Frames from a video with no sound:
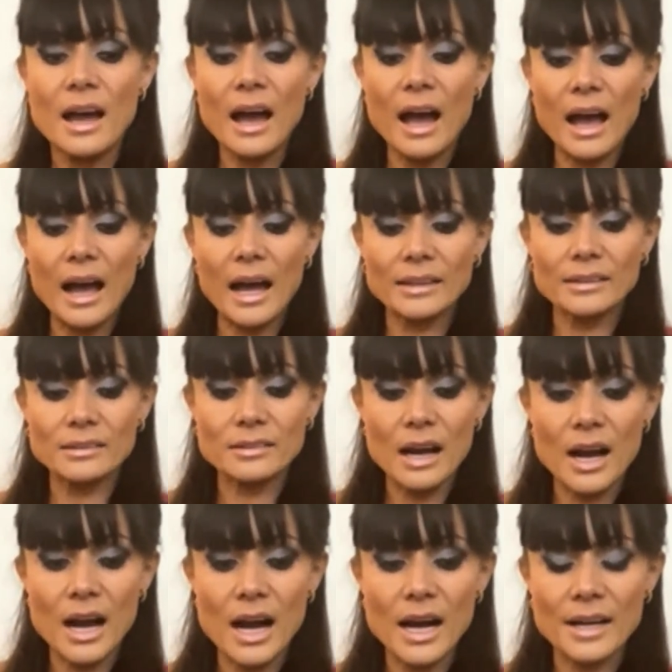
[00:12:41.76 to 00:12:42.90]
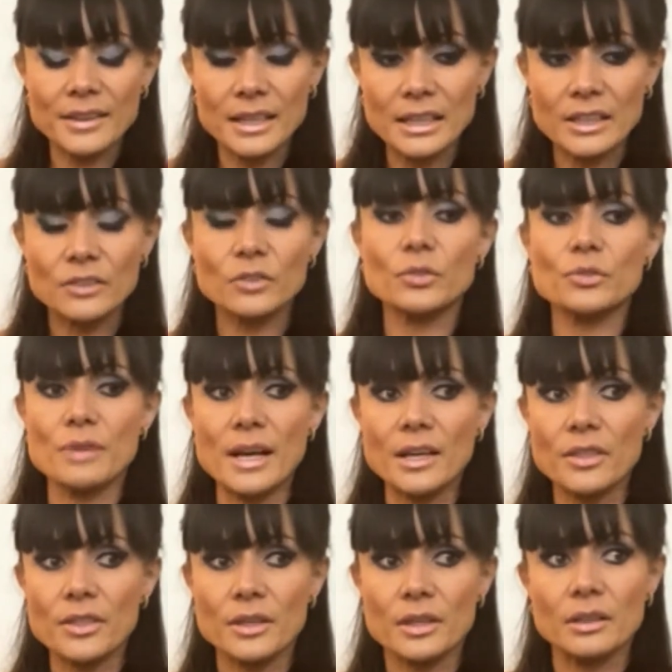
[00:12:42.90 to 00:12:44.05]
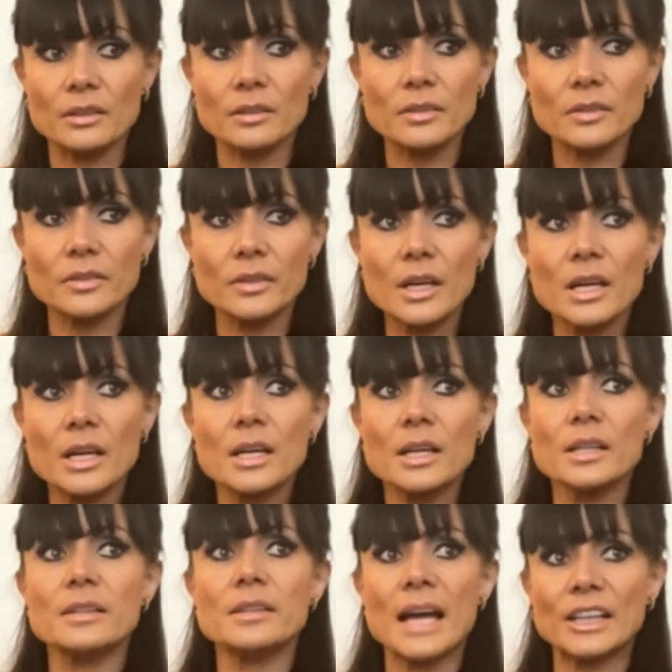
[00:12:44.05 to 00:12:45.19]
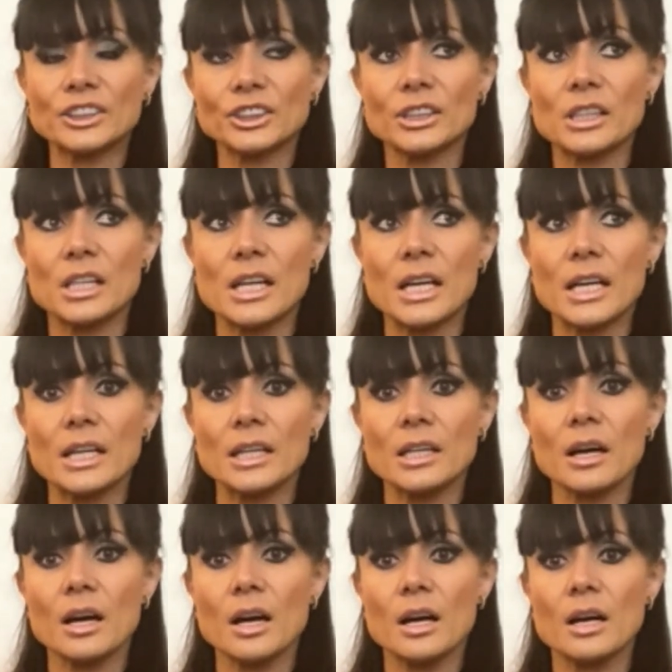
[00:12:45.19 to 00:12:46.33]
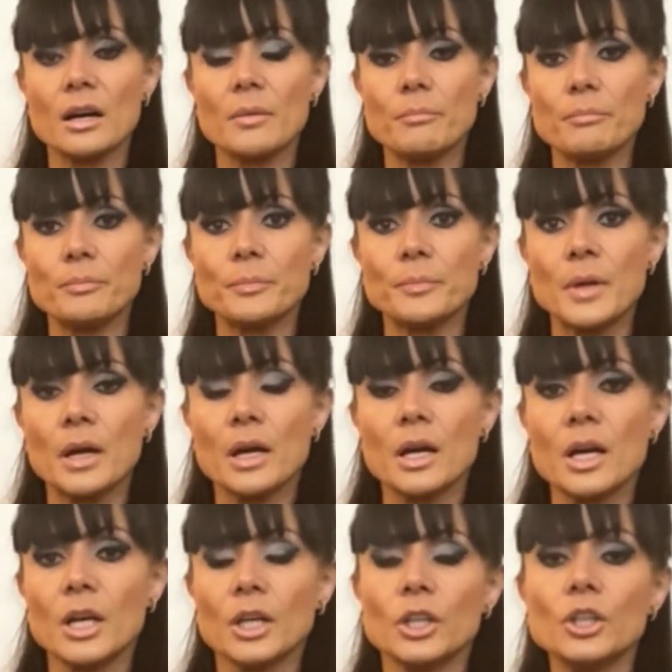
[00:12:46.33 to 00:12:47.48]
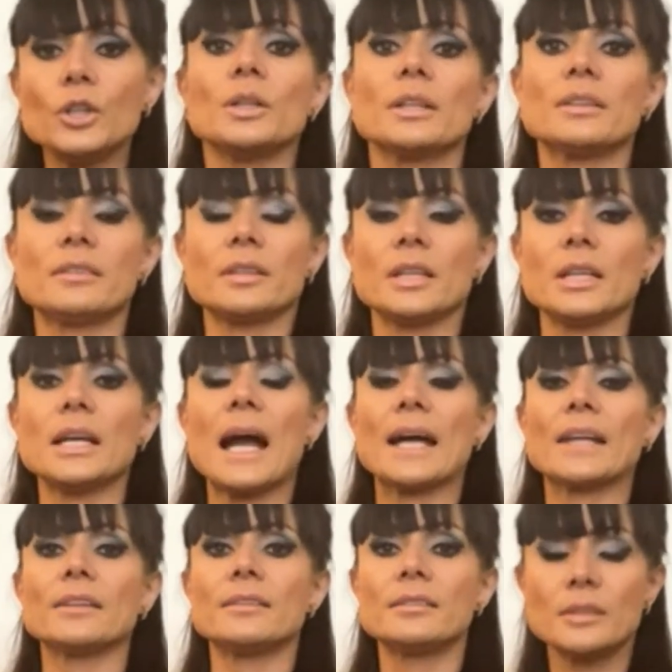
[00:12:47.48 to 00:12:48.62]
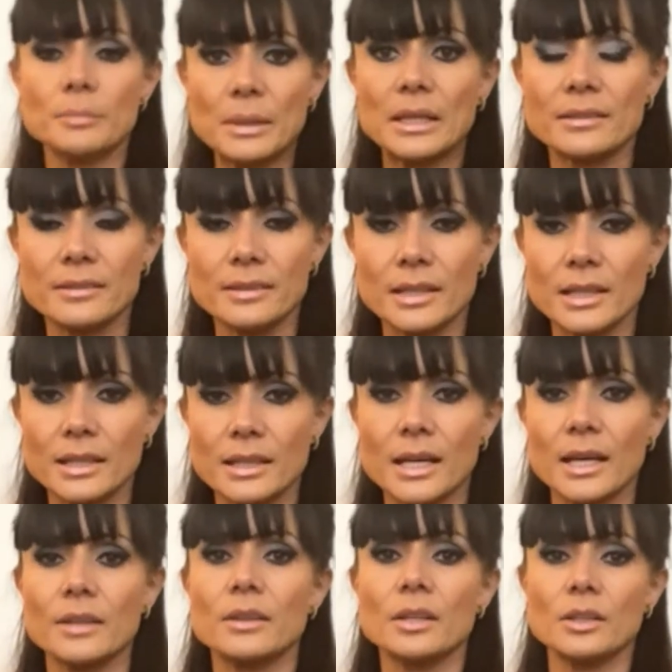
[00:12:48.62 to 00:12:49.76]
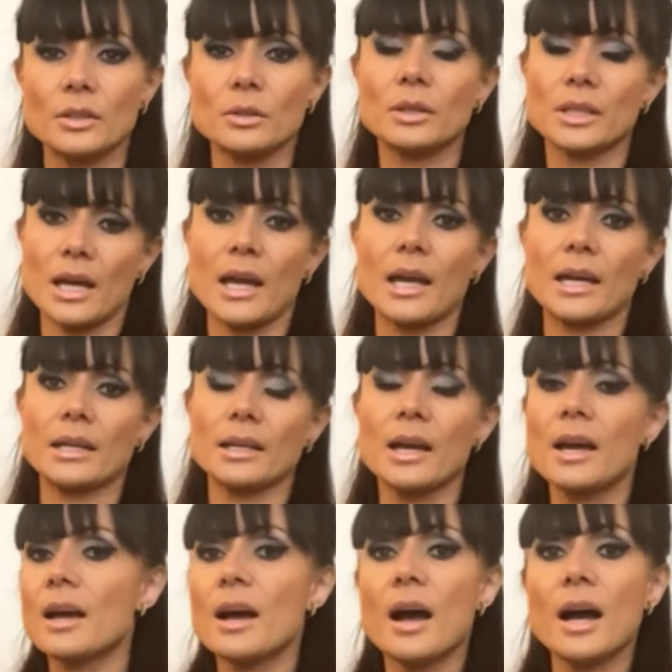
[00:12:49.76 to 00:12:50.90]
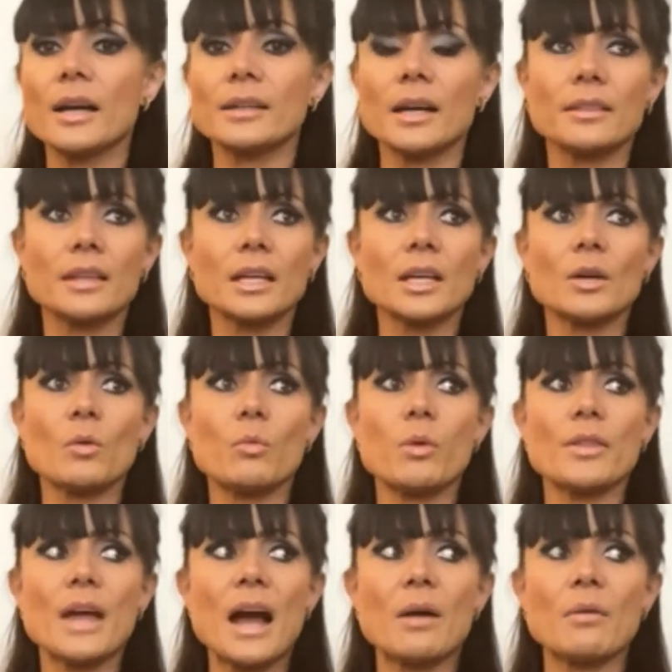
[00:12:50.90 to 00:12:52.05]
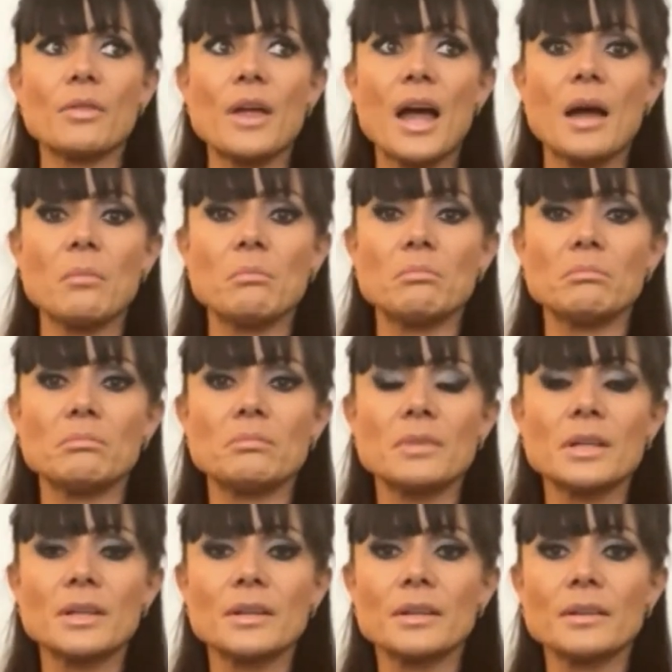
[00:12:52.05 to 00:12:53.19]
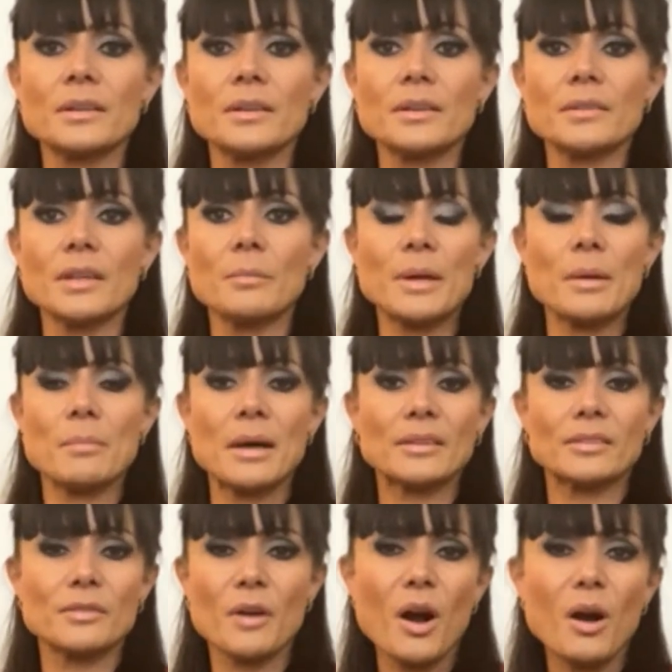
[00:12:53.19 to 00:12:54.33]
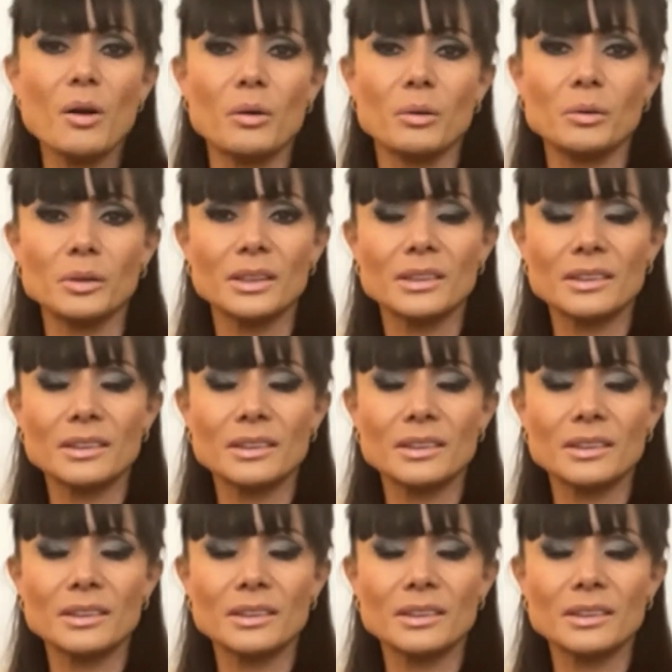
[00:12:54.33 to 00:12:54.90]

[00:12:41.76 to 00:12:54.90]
And I think it strengthens nationally unity and stability in the UK. And I think without them, there'll be a massive hole.